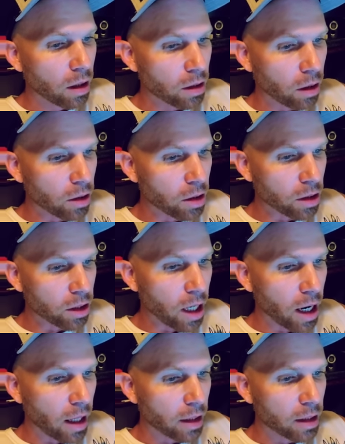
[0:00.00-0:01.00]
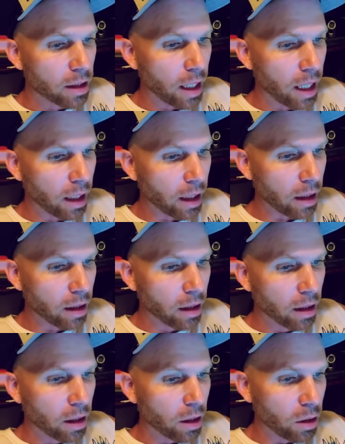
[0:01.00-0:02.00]
Sergeant Chad Stangy
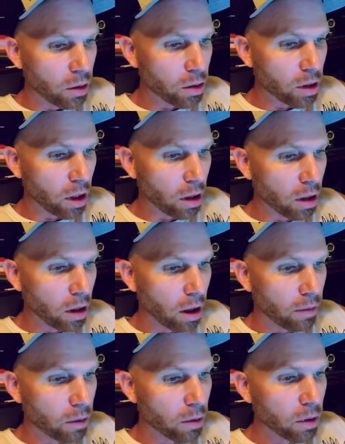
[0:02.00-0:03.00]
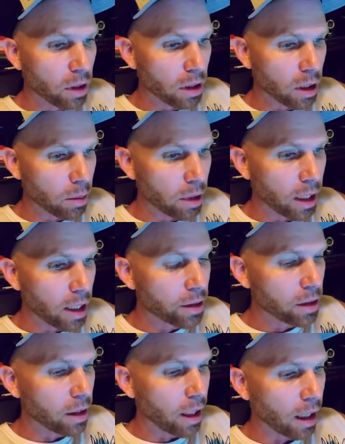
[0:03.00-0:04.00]
used unlawful
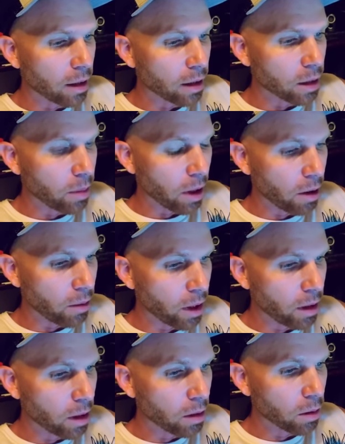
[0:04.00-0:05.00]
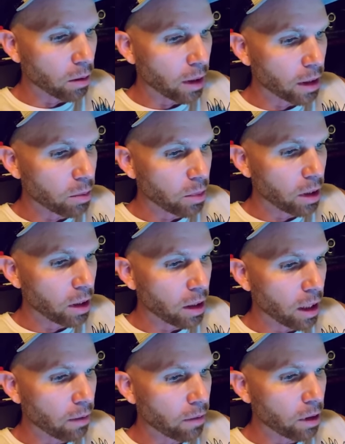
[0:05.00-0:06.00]
intimidation tactics by threatening to arrest me
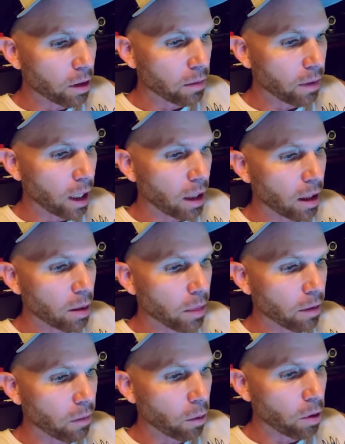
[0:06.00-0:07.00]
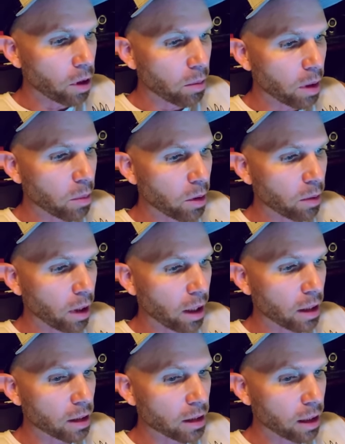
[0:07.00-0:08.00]
in effort to violate my Fourth Amendment
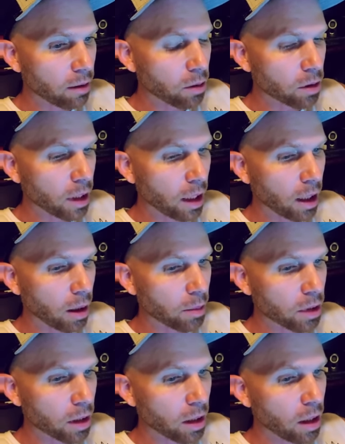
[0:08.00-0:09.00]
right several times.